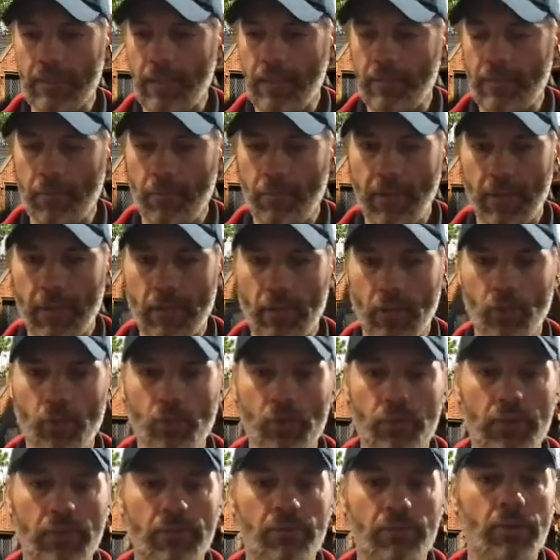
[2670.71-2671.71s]
have to be
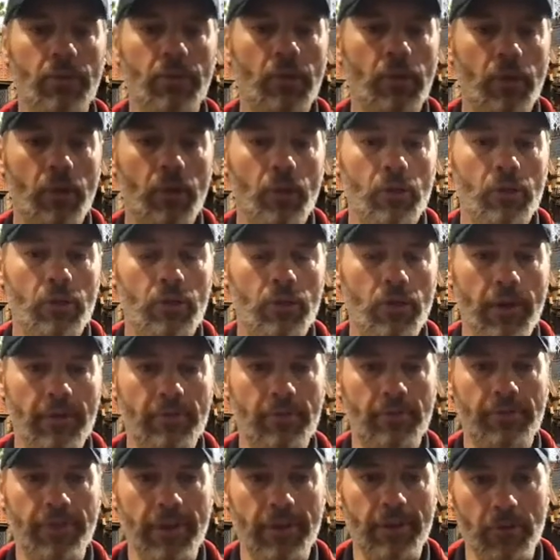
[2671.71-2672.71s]
exclusive. Do you have
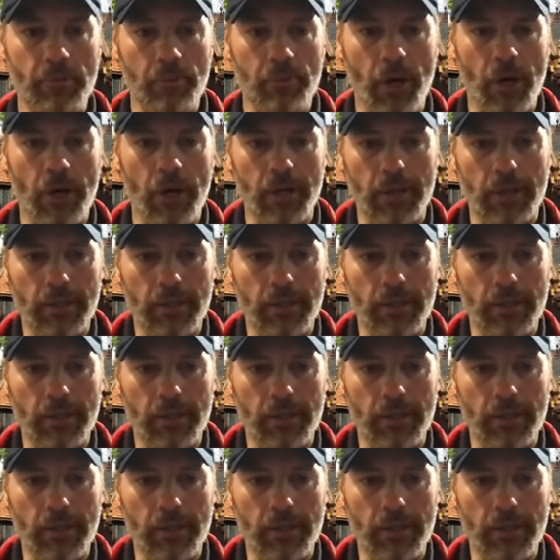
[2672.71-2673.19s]
a favorite park